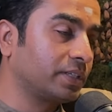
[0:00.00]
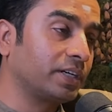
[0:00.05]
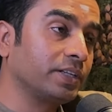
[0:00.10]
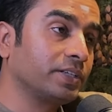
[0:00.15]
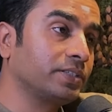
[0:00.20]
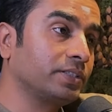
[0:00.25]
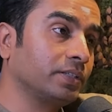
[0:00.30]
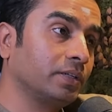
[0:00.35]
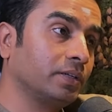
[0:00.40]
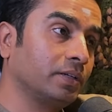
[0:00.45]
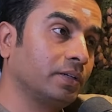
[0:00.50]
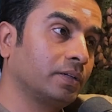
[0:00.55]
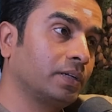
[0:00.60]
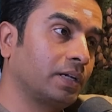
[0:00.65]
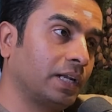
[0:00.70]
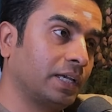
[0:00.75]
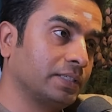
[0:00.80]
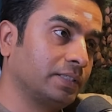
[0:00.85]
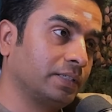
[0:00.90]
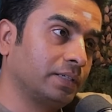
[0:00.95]
traditional
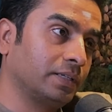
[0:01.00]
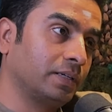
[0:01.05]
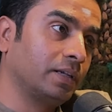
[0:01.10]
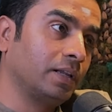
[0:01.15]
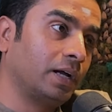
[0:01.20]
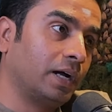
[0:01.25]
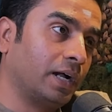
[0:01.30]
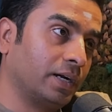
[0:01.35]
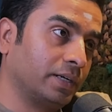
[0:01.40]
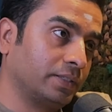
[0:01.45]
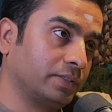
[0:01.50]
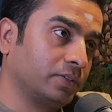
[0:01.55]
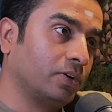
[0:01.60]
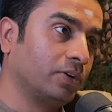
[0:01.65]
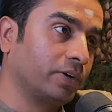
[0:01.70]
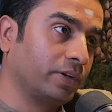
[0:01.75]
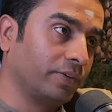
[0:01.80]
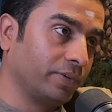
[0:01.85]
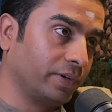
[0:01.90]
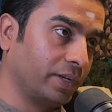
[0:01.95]
classical arts,
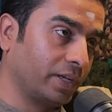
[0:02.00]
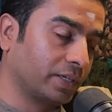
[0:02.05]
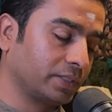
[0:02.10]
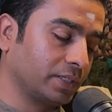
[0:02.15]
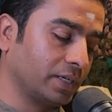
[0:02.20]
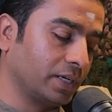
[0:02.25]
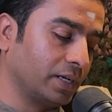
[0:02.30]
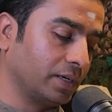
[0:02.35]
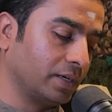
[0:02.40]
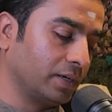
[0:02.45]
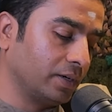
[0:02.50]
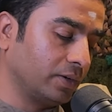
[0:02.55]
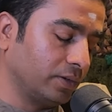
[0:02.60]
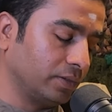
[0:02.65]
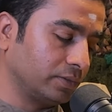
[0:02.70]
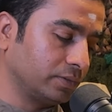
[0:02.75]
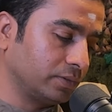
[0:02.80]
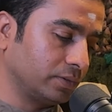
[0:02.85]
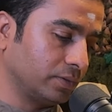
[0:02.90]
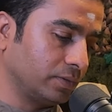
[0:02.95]
or even Yakshagana
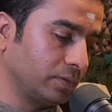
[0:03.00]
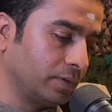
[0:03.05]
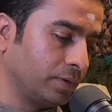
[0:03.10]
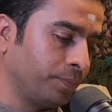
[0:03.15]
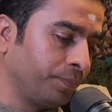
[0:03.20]
also.